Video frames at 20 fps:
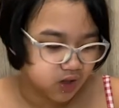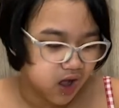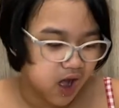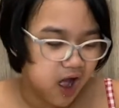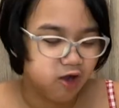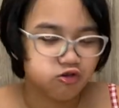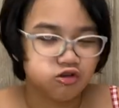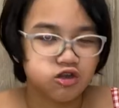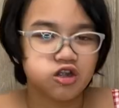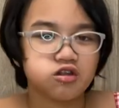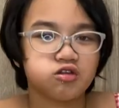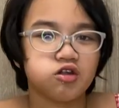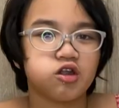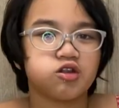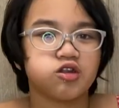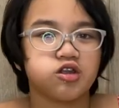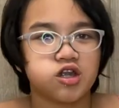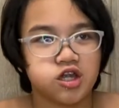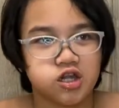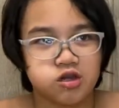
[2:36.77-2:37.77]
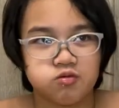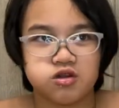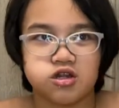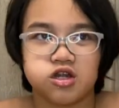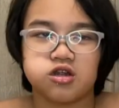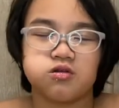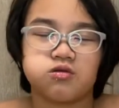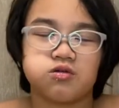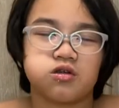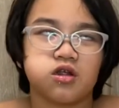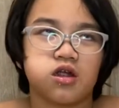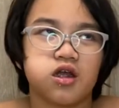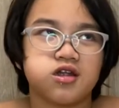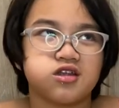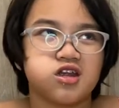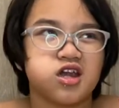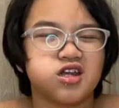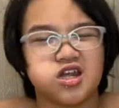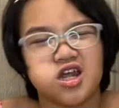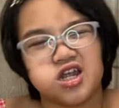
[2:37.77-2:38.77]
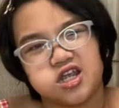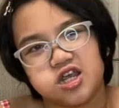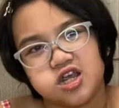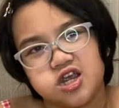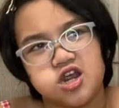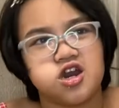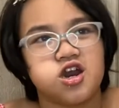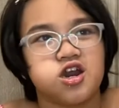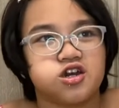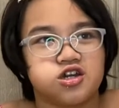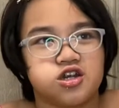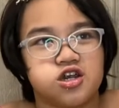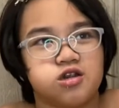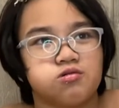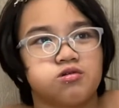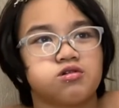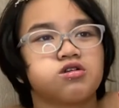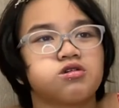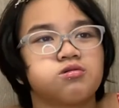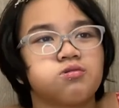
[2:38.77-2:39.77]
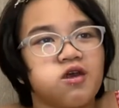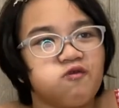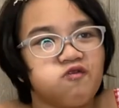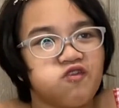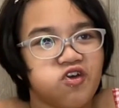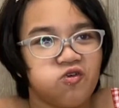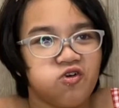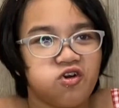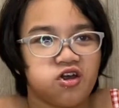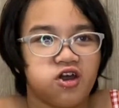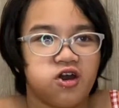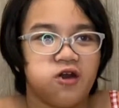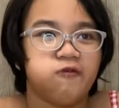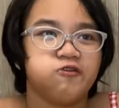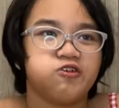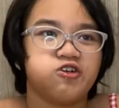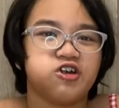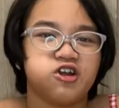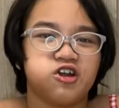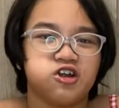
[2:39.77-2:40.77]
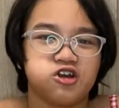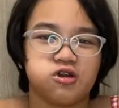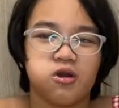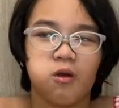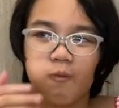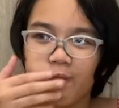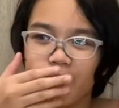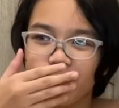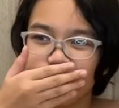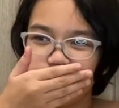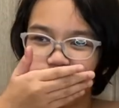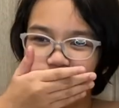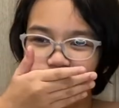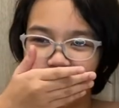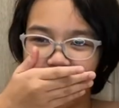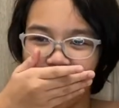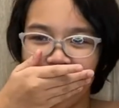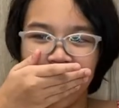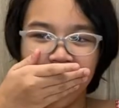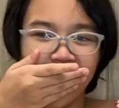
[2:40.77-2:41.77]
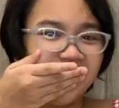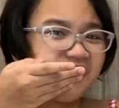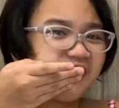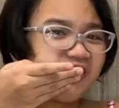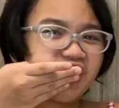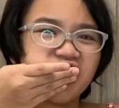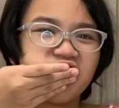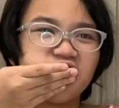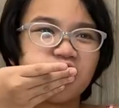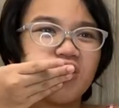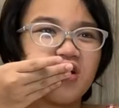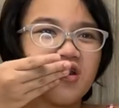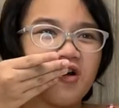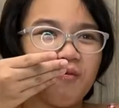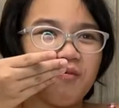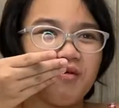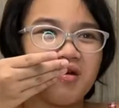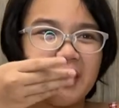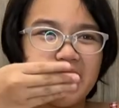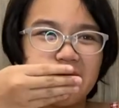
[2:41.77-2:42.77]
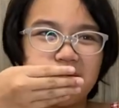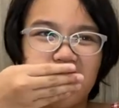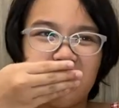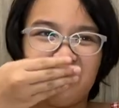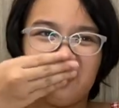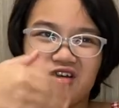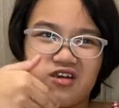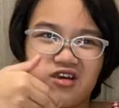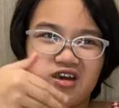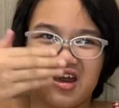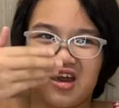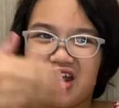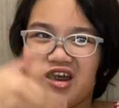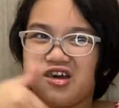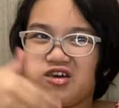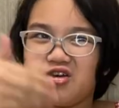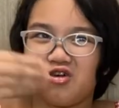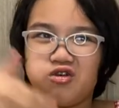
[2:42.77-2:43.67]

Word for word: I choose the cheese, which is tastes like Eden cheese, which is my favorite kind of cheese. I can't really open my mouth because I can't